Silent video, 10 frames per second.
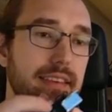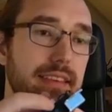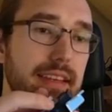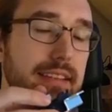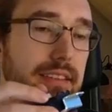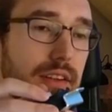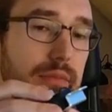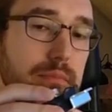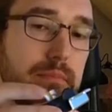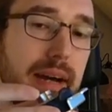it's
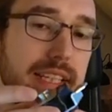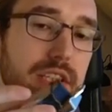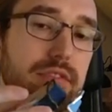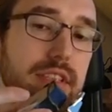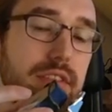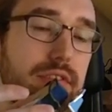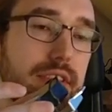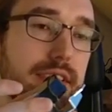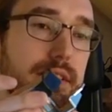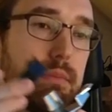not much of a
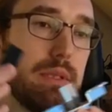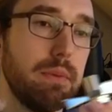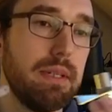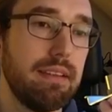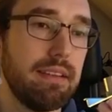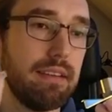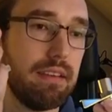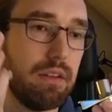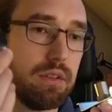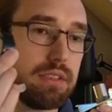difference between
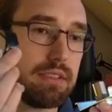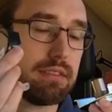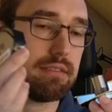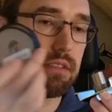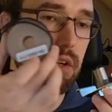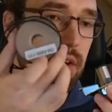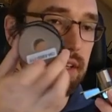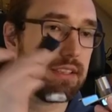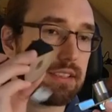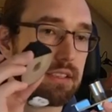those
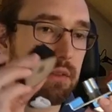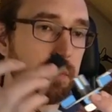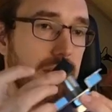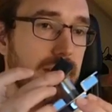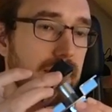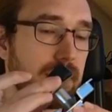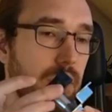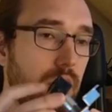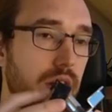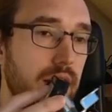coils with this
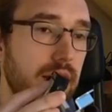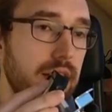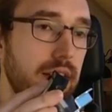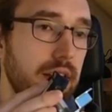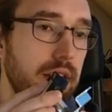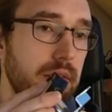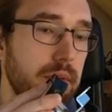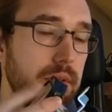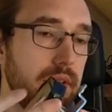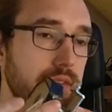core
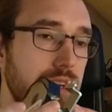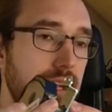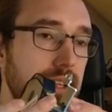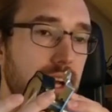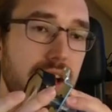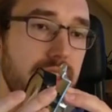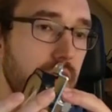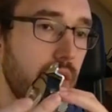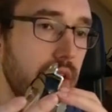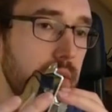between any other
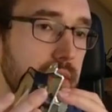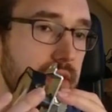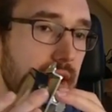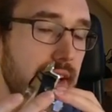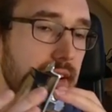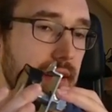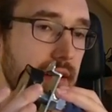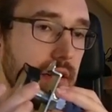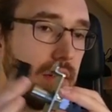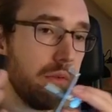coil
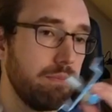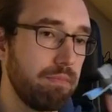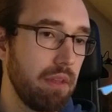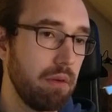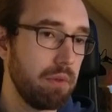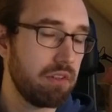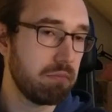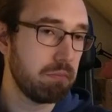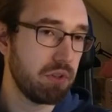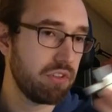
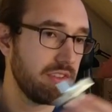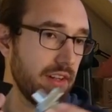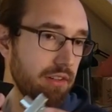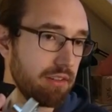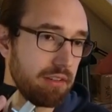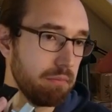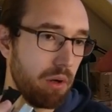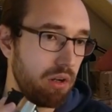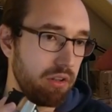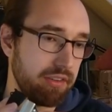which pushes out a
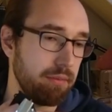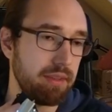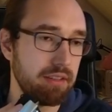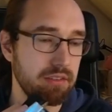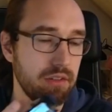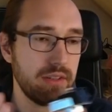ball or something. So